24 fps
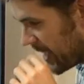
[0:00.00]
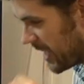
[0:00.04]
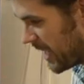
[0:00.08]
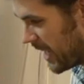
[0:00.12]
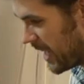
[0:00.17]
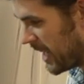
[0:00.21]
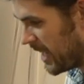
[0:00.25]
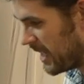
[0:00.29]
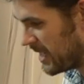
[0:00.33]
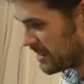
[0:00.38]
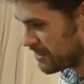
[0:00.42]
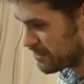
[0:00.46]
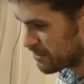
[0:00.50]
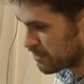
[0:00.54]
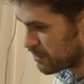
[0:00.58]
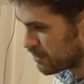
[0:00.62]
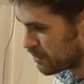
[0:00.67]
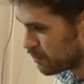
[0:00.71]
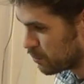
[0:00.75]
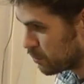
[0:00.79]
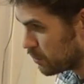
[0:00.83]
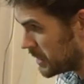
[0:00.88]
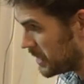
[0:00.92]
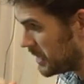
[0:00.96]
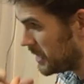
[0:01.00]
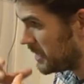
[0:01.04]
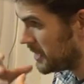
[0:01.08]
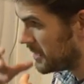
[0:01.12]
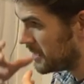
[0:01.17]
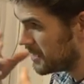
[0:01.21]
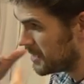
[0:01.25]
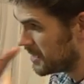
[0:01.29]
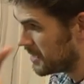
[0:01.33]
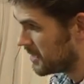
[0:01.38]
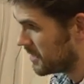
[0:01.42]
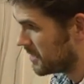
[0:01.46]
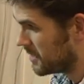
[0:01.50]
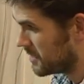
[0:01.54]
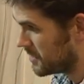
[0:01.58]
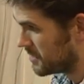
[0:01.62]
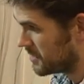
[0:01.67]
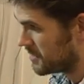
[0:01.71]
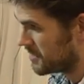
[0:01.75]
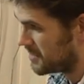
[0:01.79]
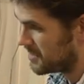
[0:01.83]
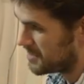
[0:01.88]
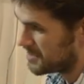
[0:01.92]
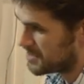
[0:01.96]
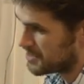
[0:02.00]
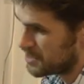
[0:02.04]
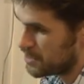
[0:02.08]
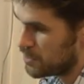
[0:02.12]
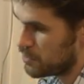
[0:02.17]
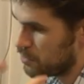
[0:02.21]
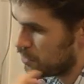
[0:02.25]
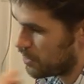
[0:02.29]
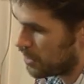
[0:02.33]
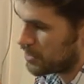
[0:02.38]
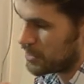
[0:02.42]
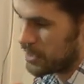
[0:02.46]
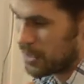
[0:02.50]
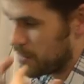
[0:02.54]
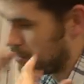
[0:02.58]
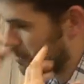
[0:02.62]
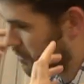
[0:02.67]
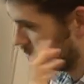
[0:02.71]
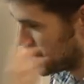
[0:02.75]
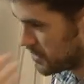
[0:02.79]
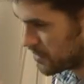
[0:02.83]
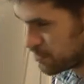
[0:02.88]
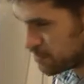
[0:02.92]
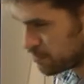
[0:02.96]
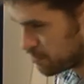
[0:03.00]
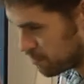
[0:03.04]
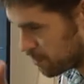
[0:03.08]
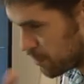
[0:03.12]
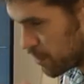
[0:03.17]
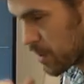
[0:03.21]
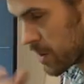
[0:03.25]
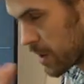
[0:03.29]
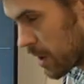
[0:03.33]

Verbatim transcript: And we do, okay, much more